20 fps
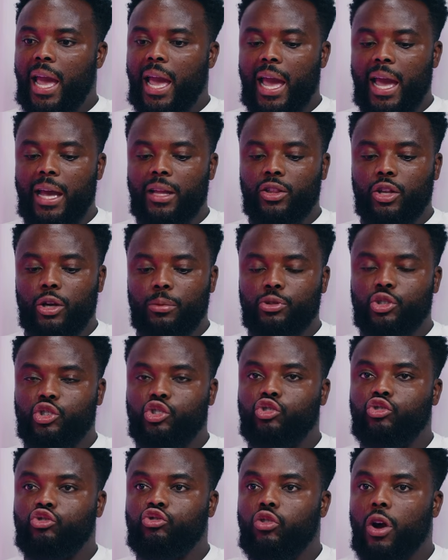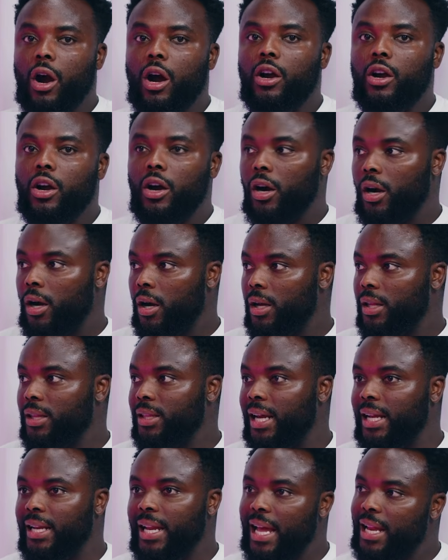end up stronger
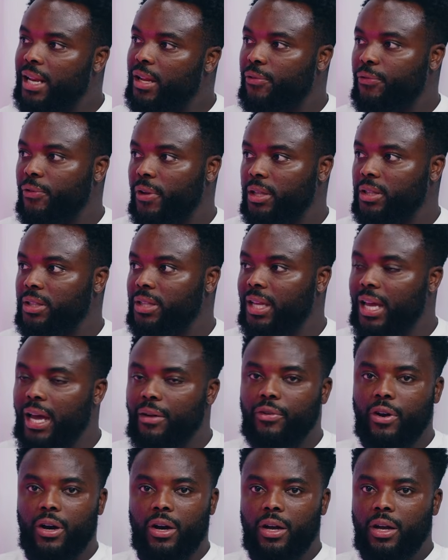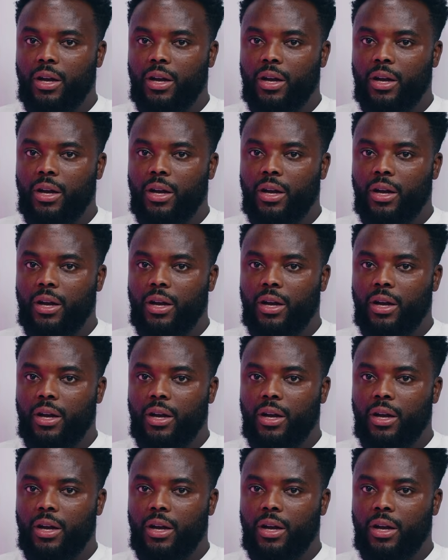than anything together.